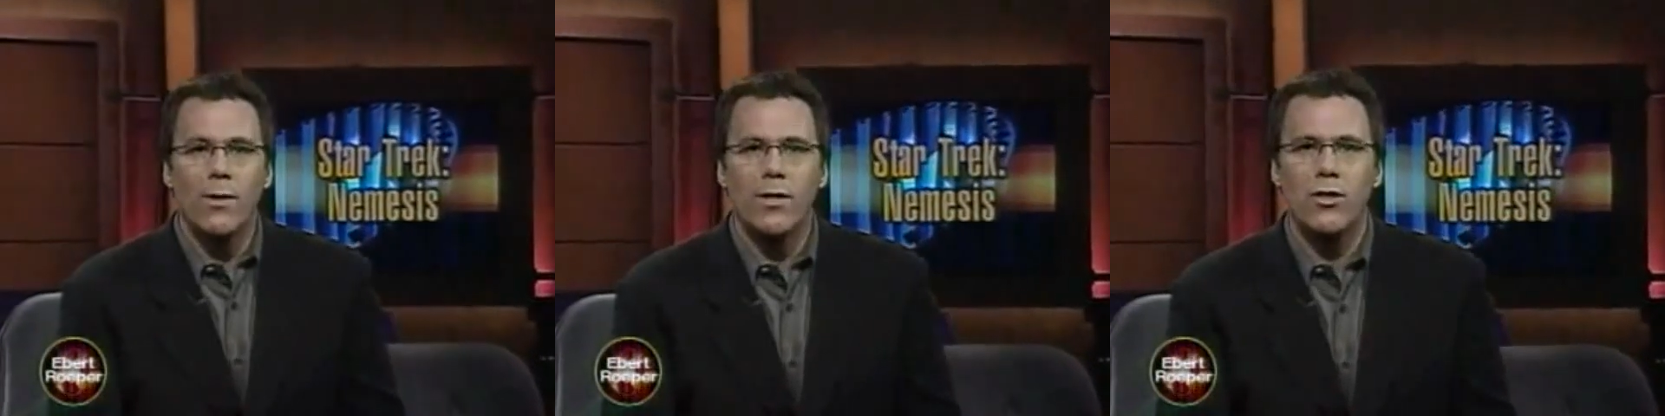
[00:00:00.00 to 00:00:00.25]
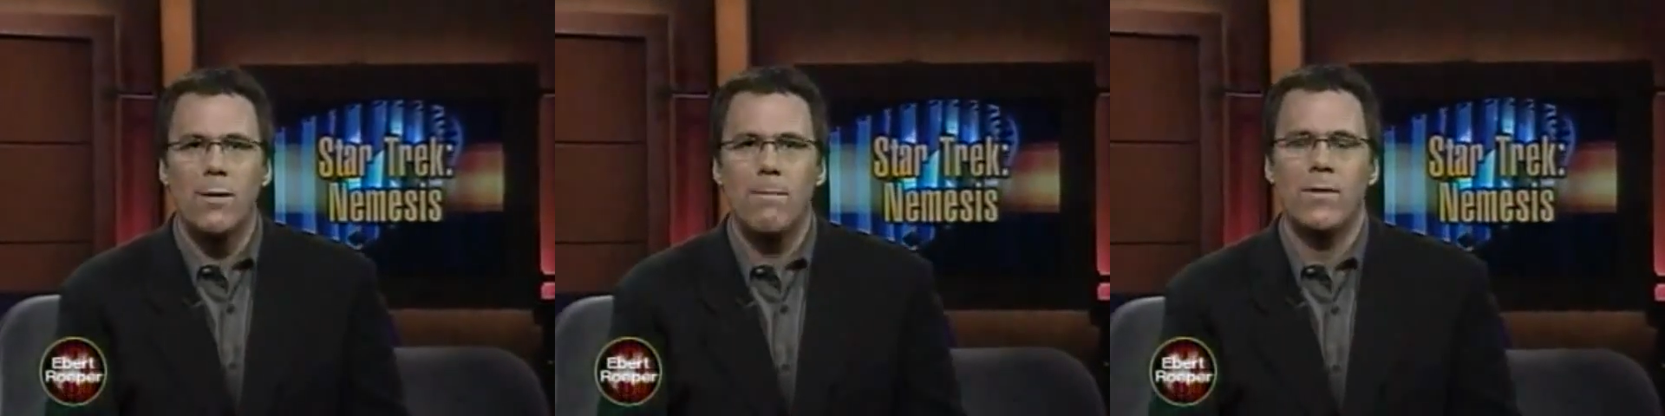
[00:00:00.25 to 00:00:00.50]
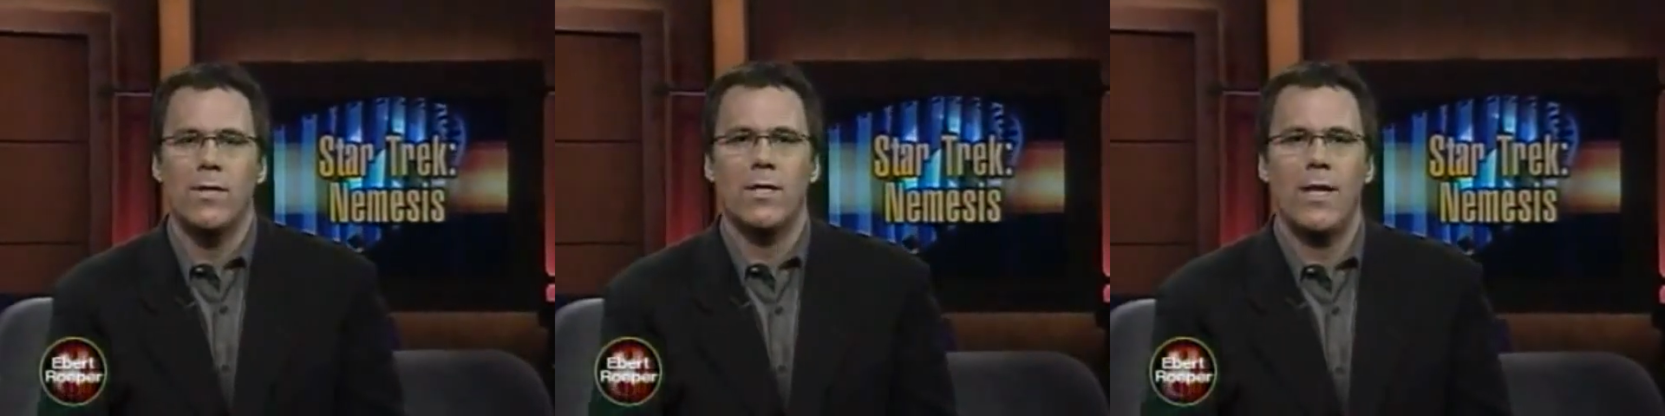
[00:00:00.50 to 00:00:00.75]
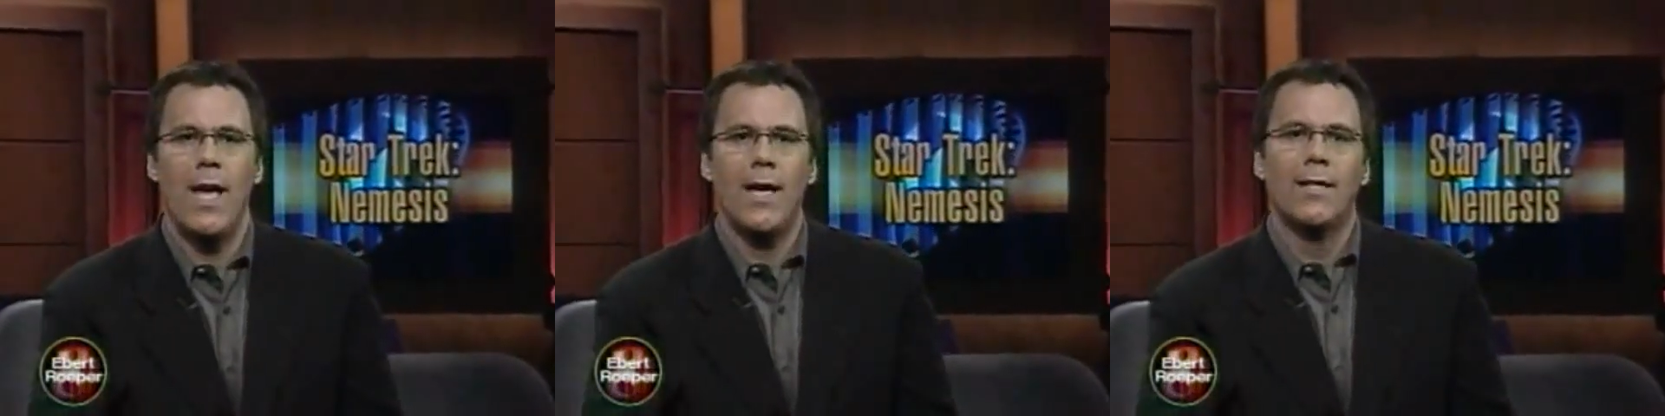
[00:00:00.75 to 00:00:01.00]
when the ship is
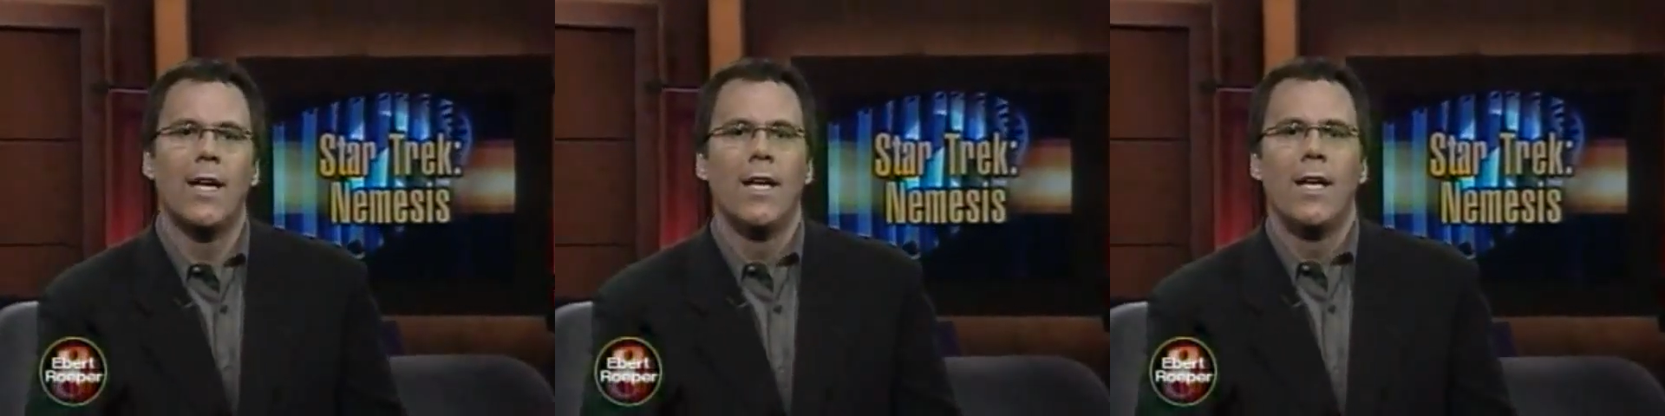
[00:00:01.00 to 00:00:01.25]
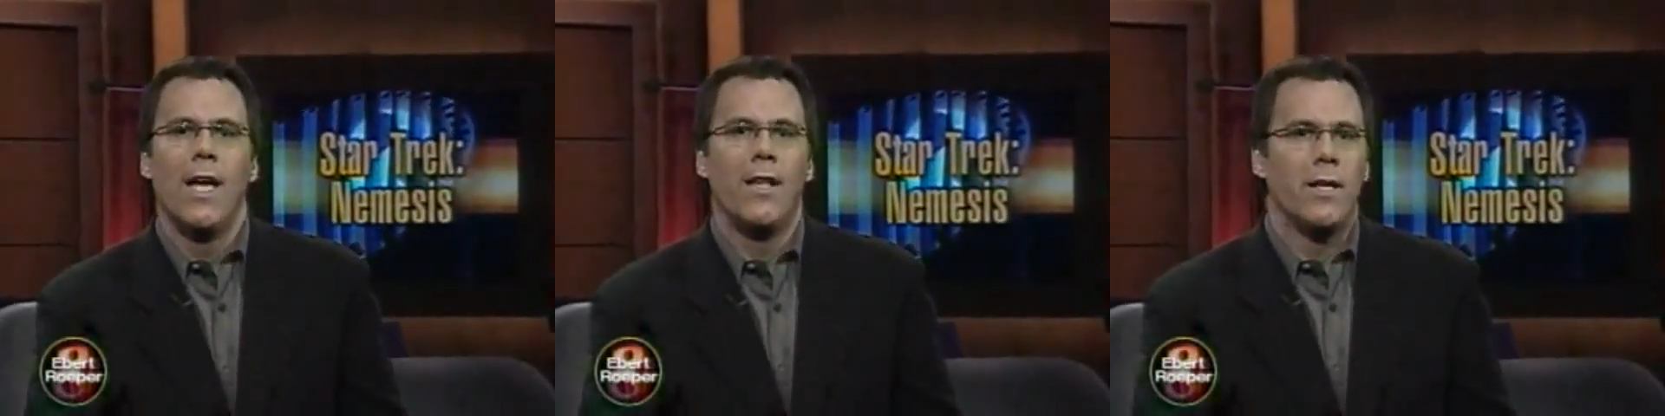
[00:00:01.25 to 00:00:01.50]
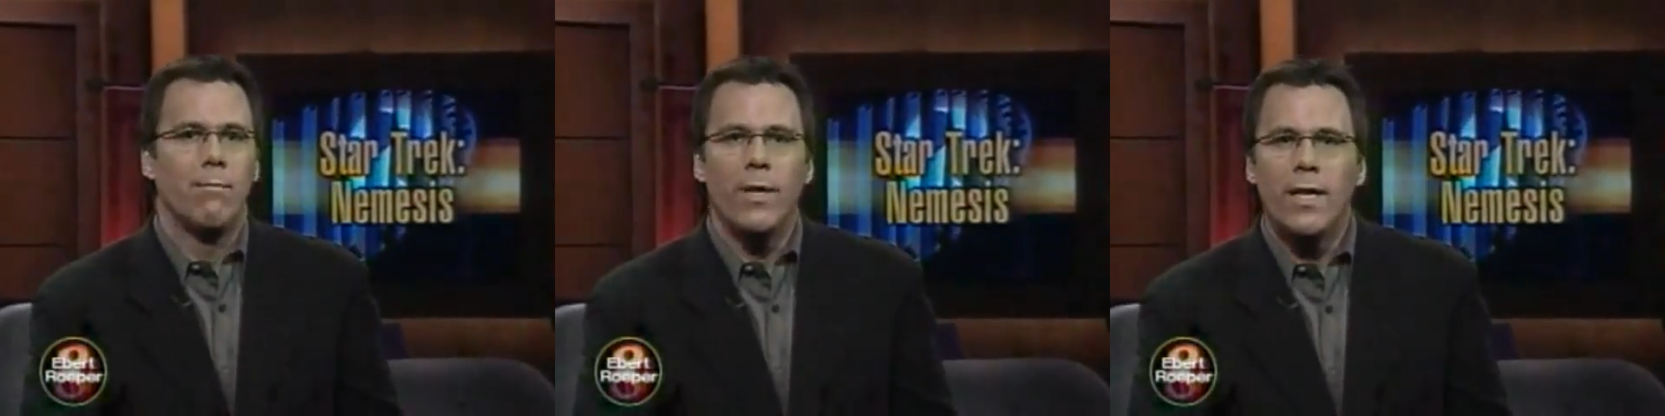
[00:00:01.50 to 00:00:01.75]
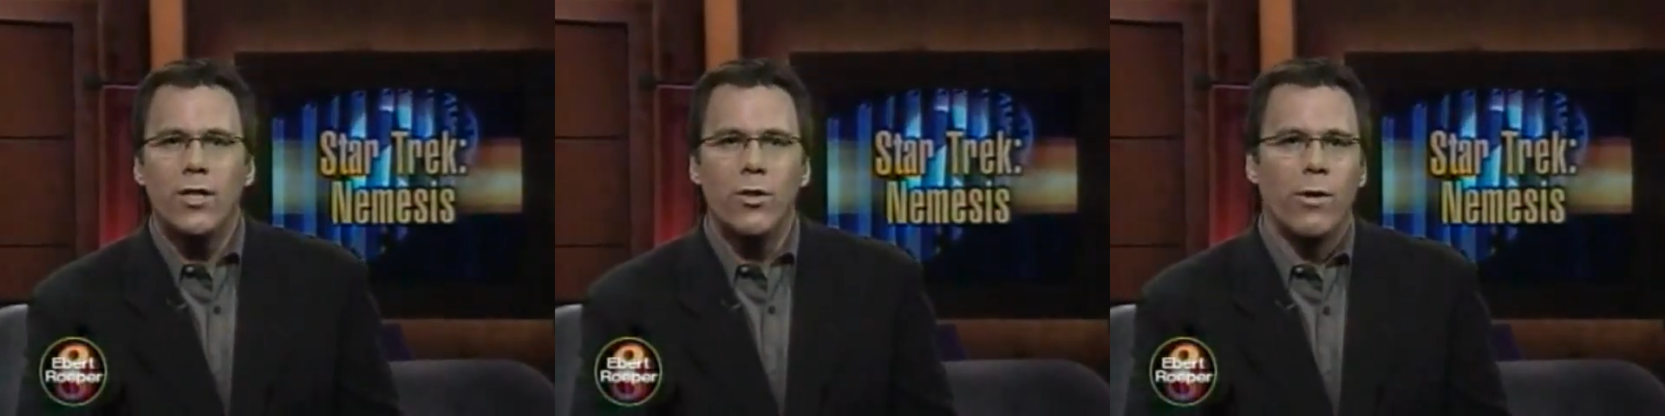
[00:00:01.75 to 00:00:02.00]
attacked, and the
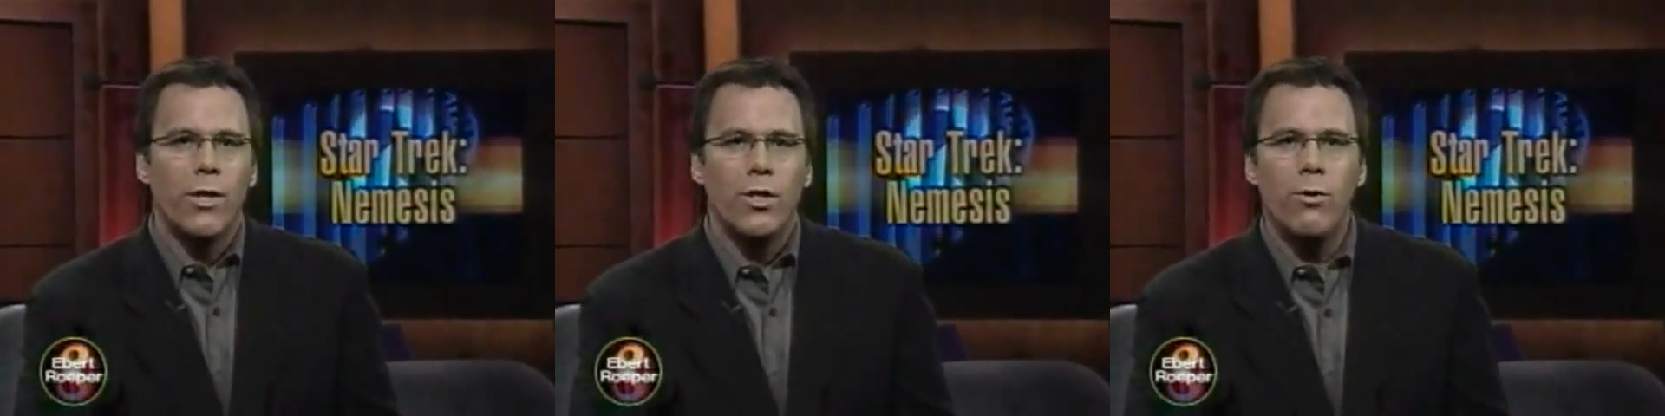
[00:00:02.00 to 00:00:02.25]
obligatory